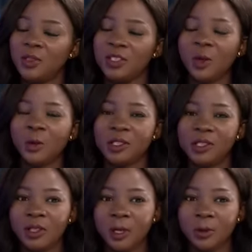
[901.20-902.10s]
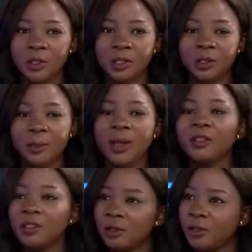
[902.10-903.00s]
Mr. Oti that was
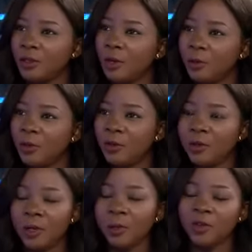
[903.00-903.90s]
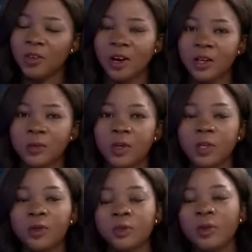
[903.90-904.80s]
managing a couple of cars where
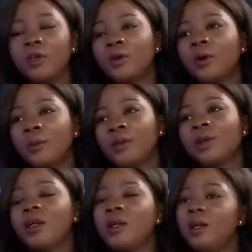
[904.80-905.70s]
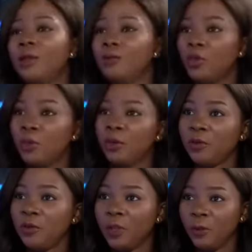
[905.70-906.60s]
he would pick you up, drop you
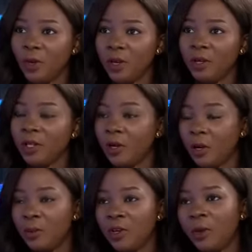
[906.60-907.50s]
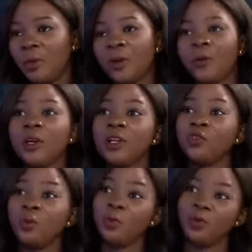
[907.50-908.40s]
off at work, then come pick you up at work and
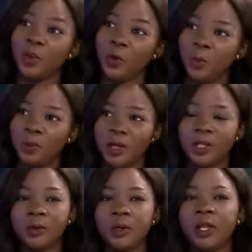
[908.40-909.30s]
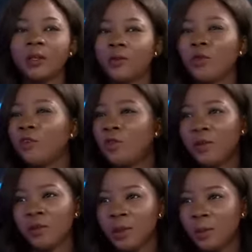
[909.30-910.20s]
drop you off at home. And there were like 3 or
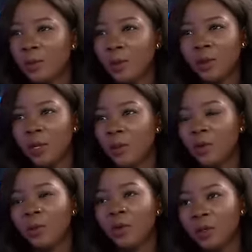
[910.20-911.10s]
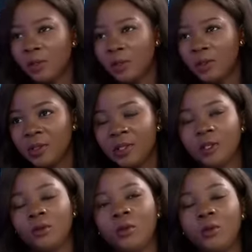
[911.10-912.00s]
5 of them that were paying him on a monthly basis. And
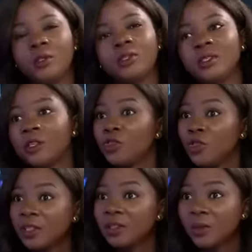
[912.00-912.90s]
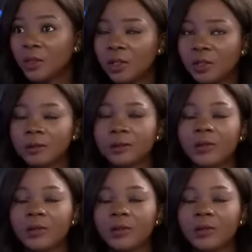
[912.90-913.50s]
he thought, oh, this is an interesting model.